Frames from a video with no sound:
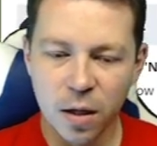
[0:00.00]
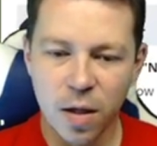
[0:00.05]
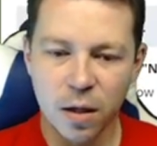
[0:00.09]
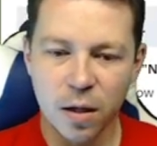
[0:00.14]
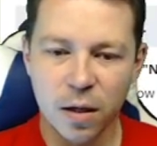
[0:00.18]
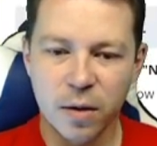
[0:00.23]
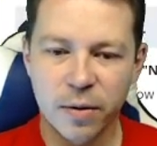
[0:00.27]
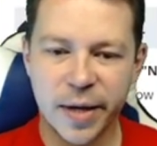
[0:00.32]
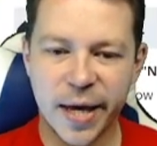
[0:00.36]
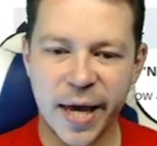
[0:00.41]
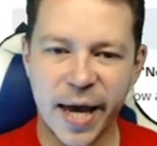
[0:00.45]

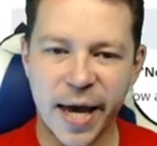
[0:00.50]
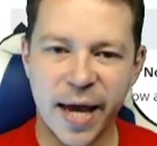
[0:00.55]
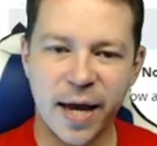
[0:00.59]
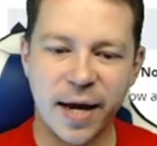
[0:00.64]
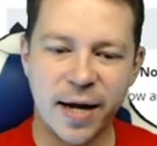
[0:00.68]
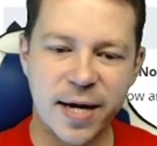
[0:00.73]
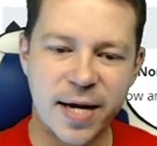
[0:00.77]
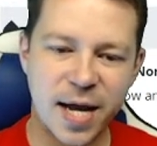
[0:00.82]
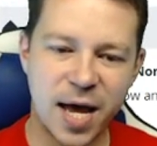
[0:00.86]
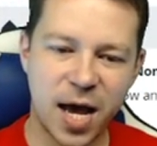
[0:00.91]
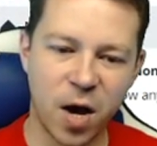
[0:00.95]
Okay,
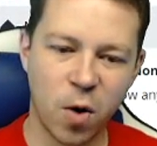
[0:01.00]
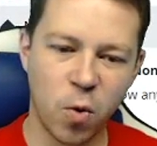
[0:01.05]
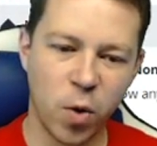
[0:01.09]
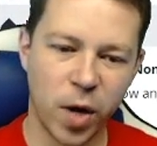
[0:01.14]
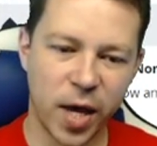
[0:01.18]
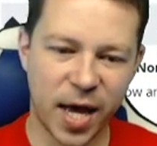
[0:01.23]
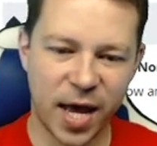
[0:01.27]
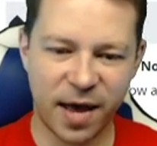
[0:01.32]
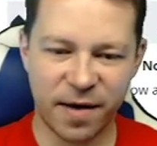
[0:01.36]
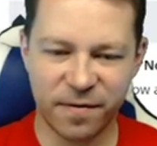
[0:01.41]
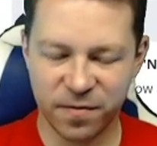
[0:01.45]
now we
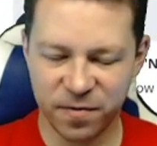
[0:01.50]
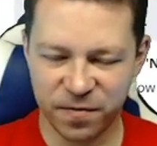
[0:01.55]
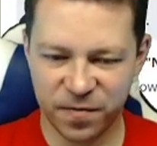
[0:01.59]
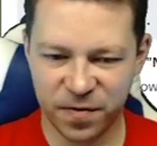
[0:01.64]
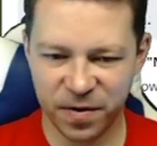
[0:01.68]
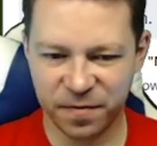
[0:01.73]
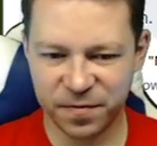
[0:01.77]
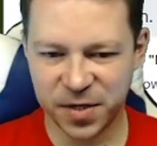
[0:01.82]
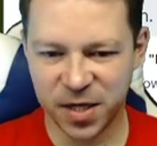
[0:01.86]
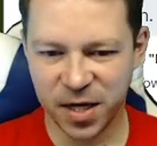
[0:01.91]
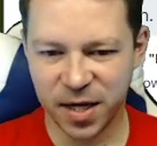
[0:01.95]
have a
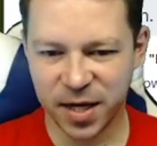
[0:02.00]
15